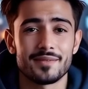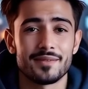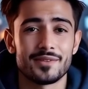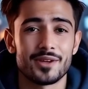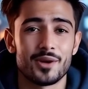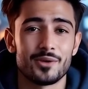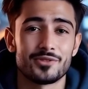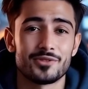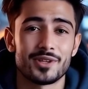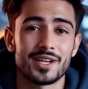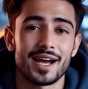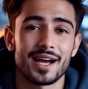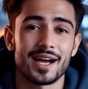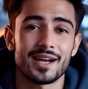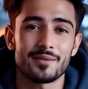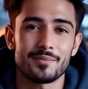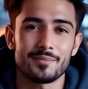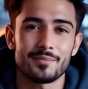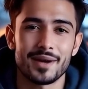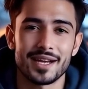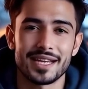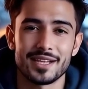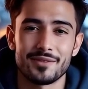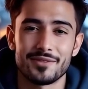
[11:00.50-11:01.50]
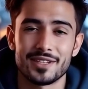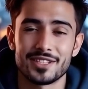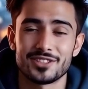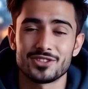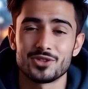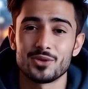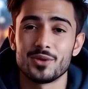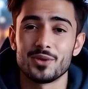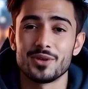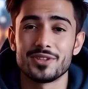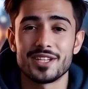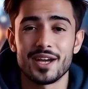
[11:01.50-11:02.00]
Don't forget, many of these
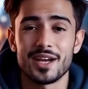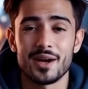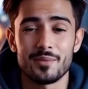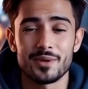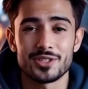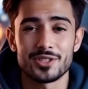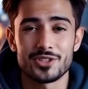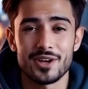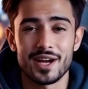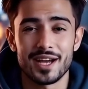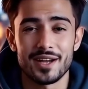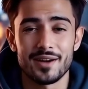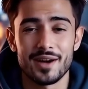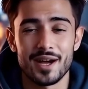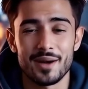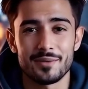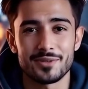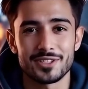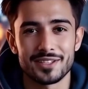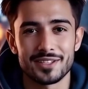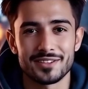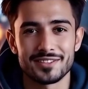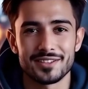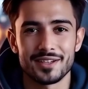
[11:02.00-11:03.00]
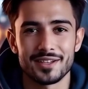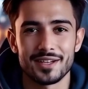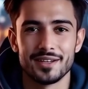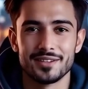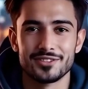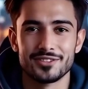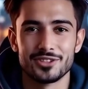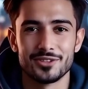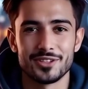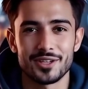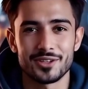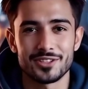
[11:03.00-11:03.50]
tools come with trial options,
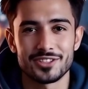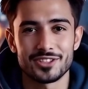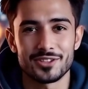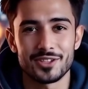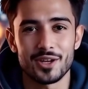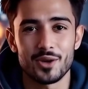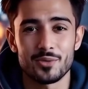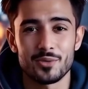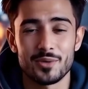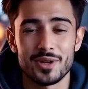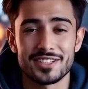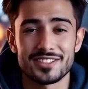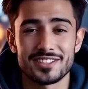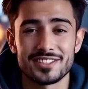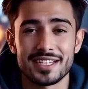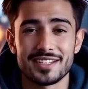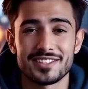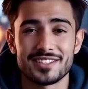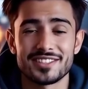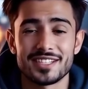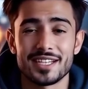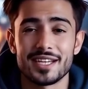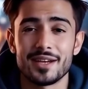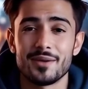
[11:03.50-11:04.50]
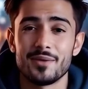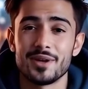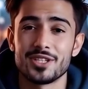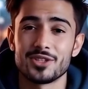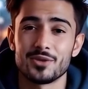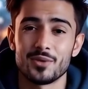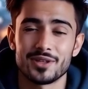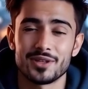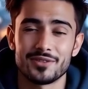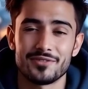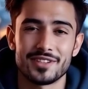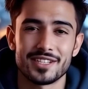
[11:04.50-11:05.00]
so there's no risk in seeing which
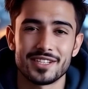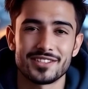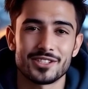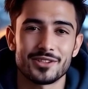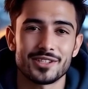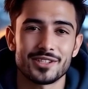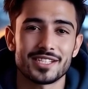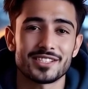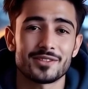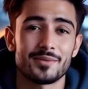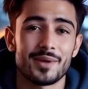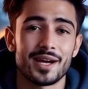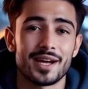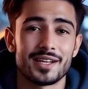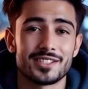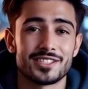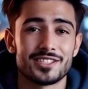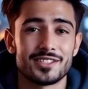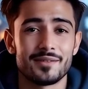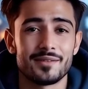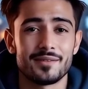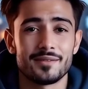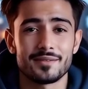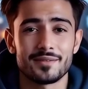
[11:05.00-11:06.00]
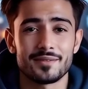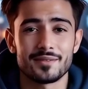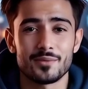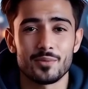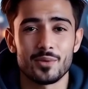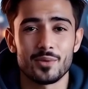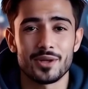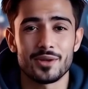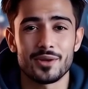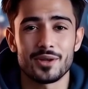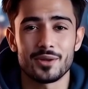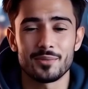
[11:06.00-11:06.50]
one fits your needs best.
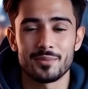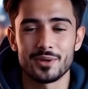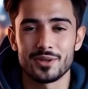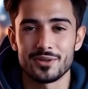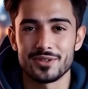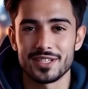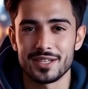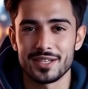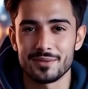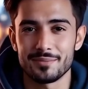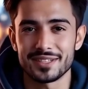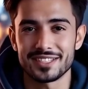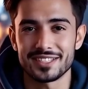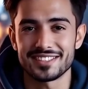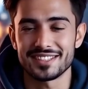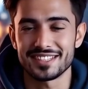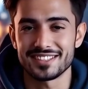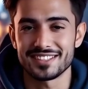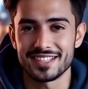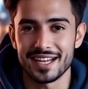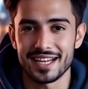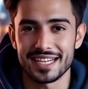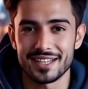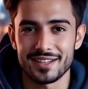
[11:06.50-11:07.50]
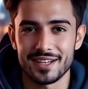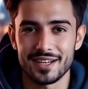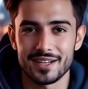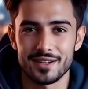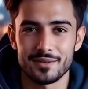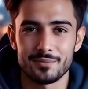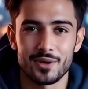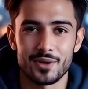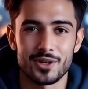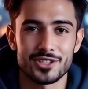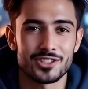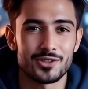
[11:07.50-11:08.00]
Whether you're building a business site,
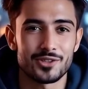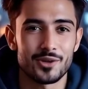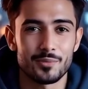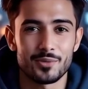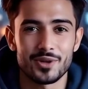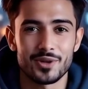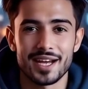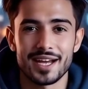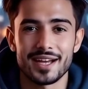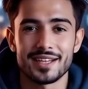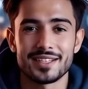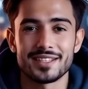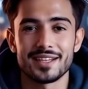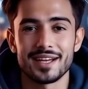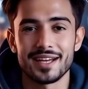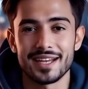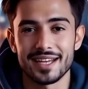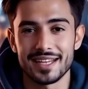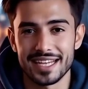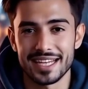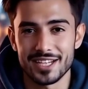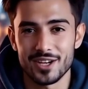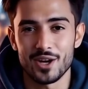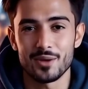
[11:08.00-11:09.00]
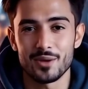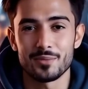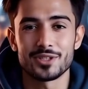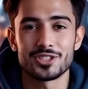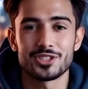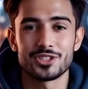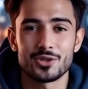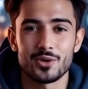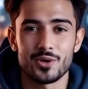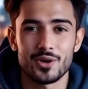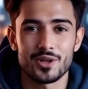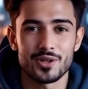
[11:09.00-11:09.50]
personal brand, e-commerce
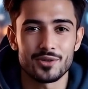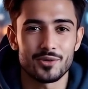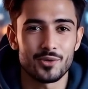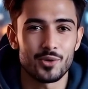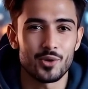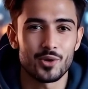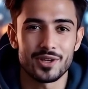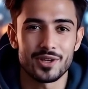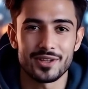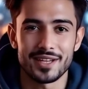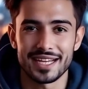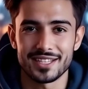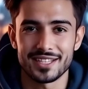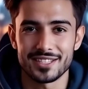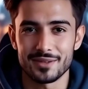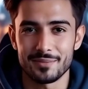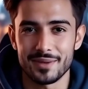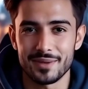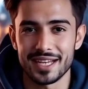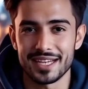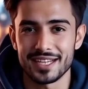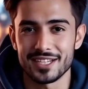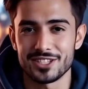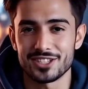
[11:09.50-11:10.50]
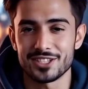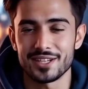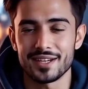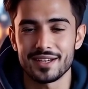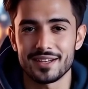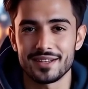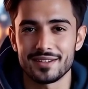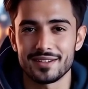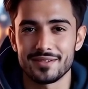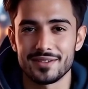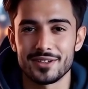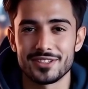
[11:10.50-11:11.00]
store, or landing page,
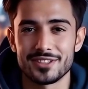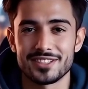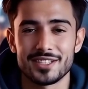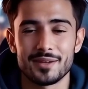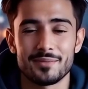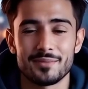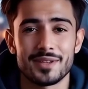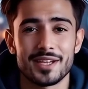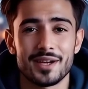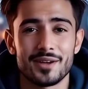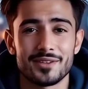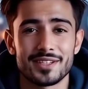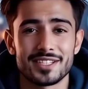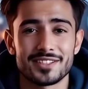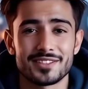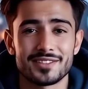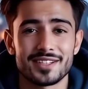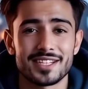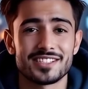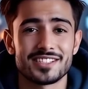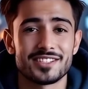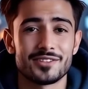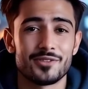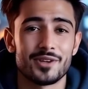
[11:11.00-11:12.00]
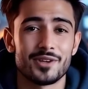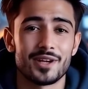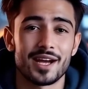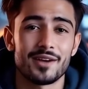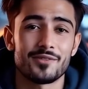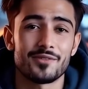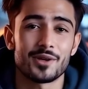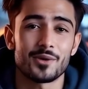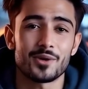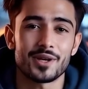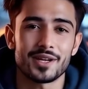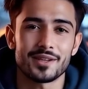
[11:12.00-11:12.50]
there's something on this list for
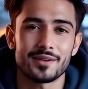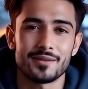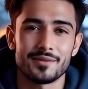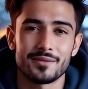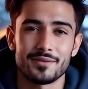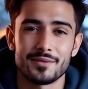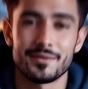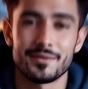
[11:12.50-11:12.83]
everyone.